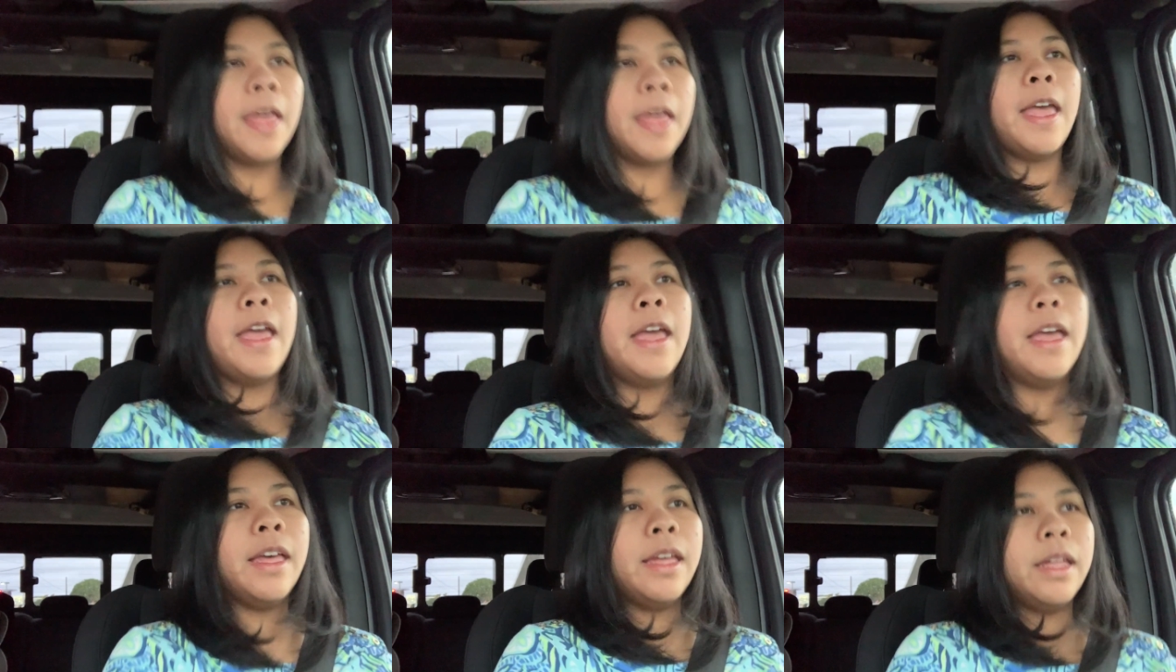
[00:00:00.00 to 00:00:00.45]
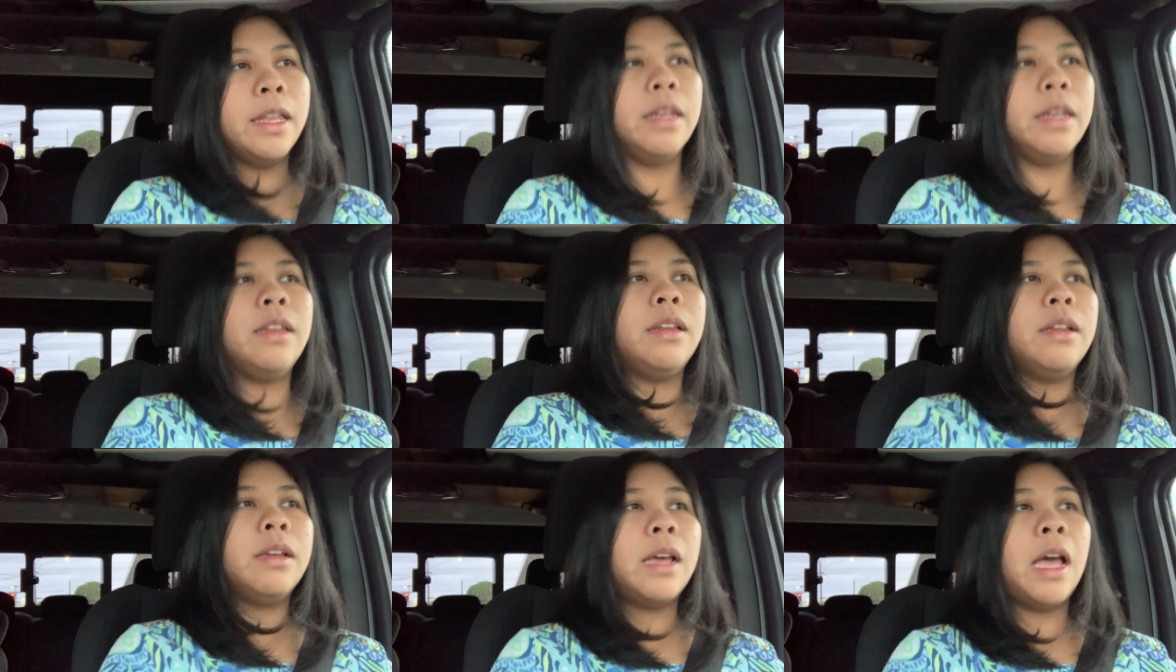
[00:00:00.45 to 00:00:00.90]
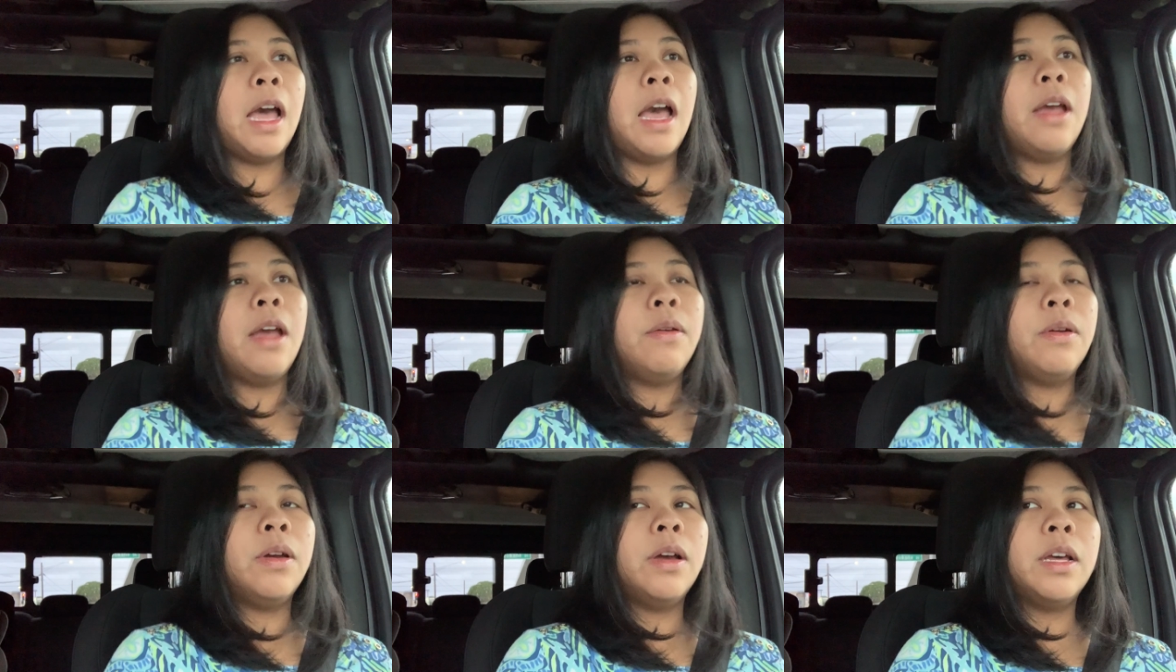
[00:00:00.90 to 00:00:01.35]
And
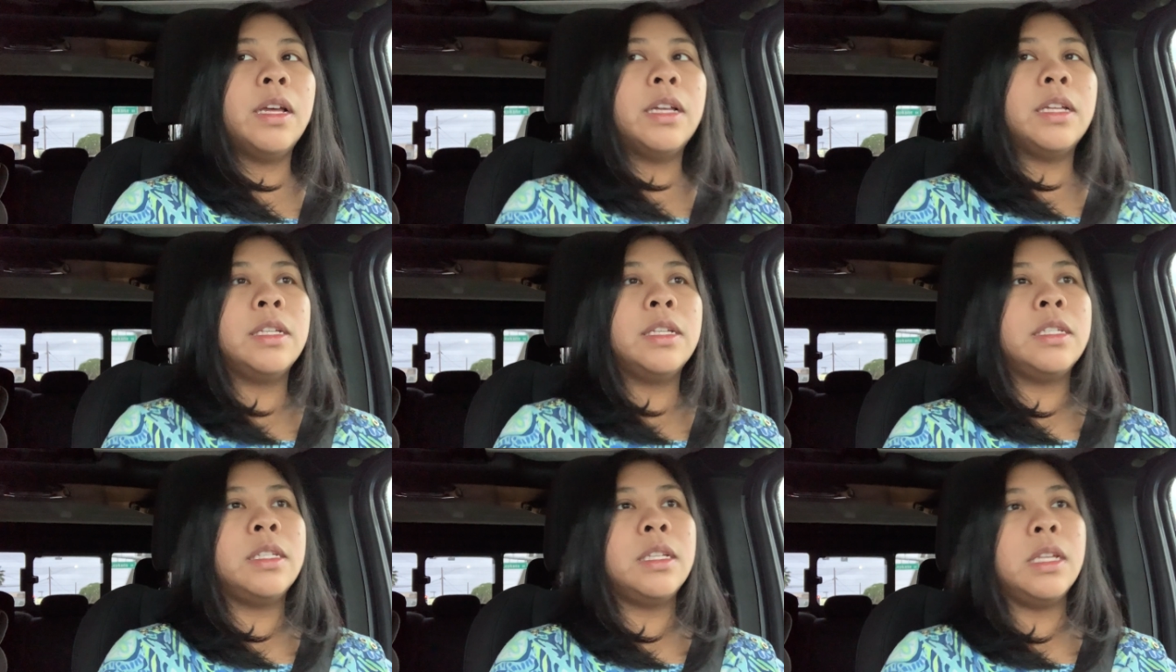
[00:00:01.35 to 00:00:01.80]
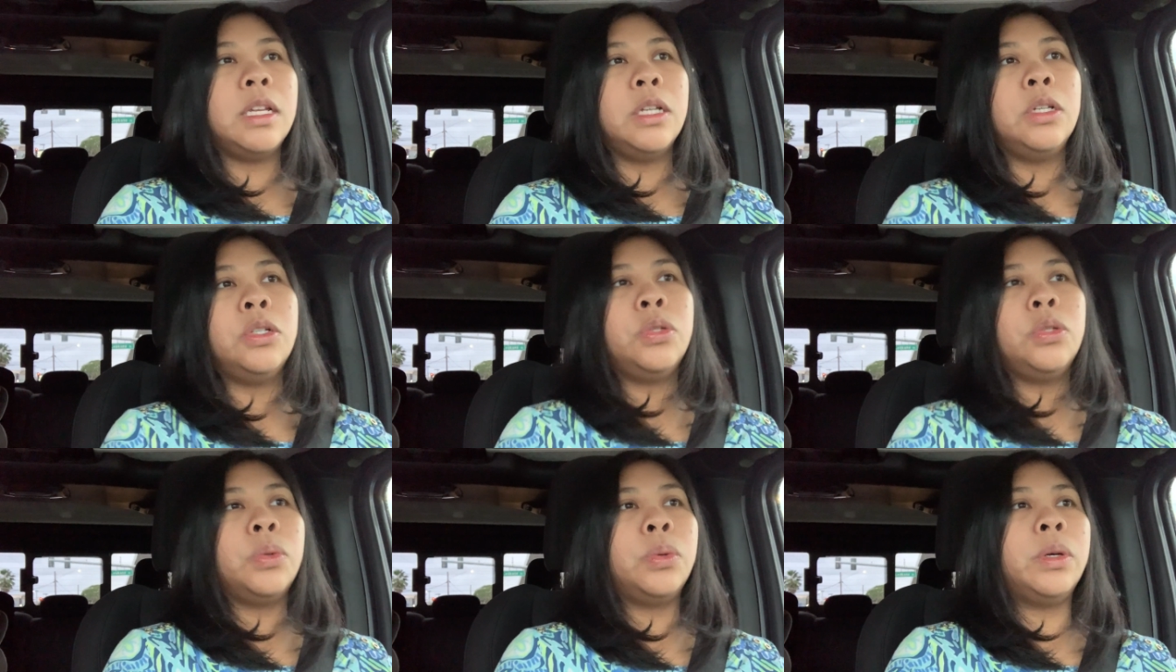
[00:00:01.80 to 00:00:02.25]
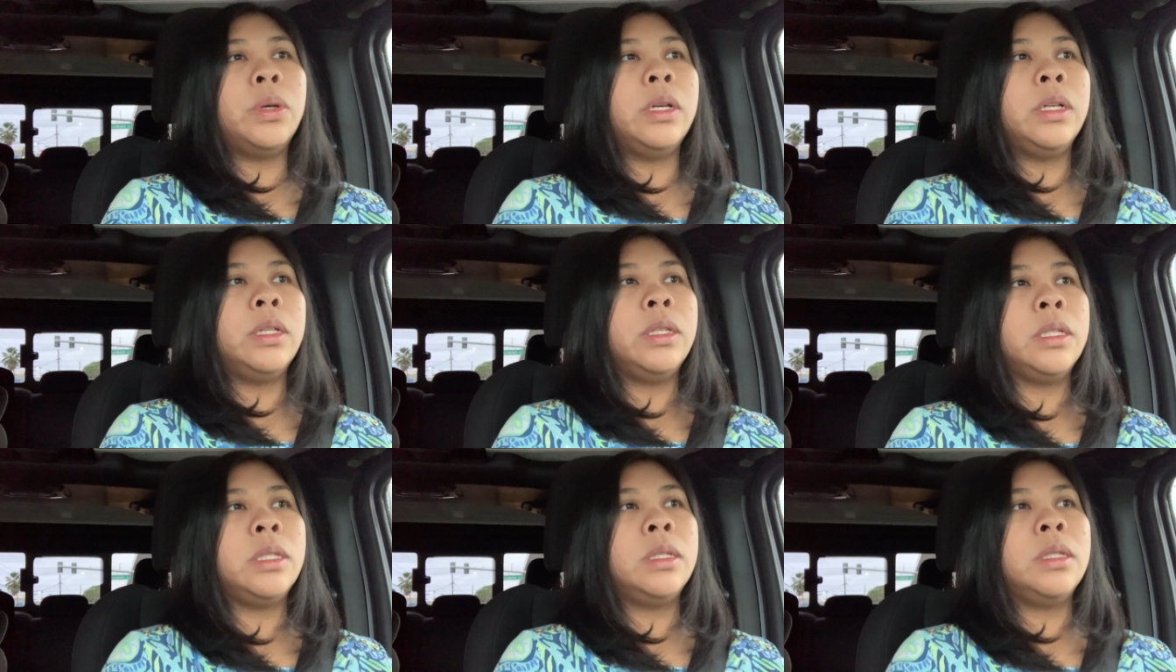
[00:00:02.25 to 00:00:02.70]
Kyra has
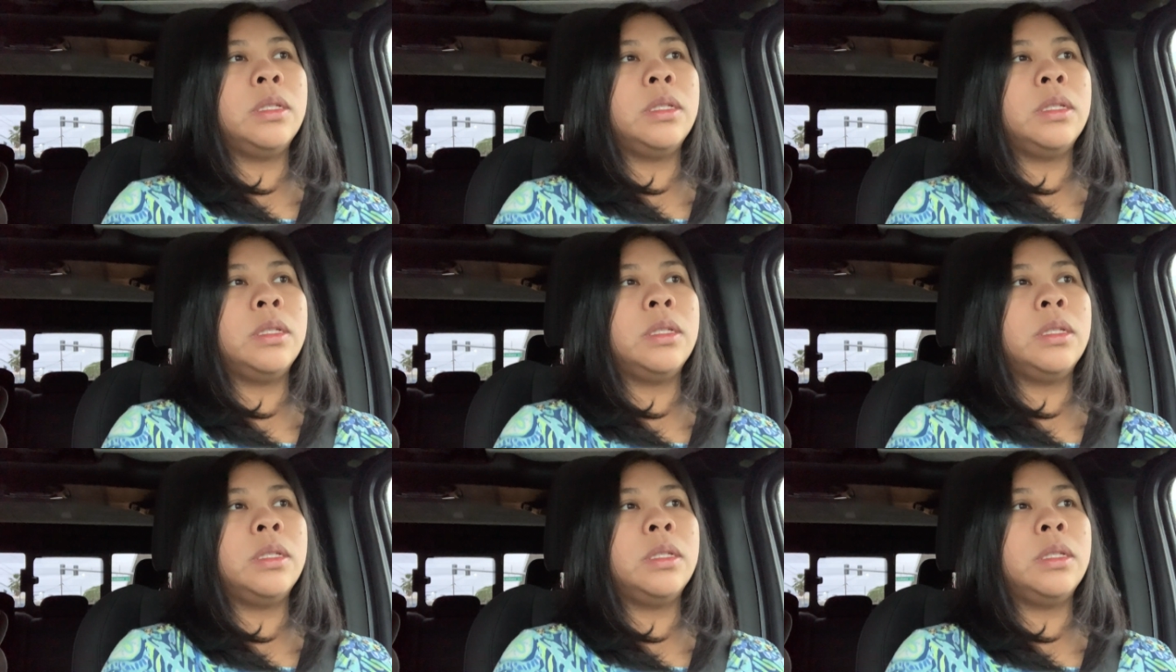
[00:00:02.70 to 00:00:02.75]
enjoyed,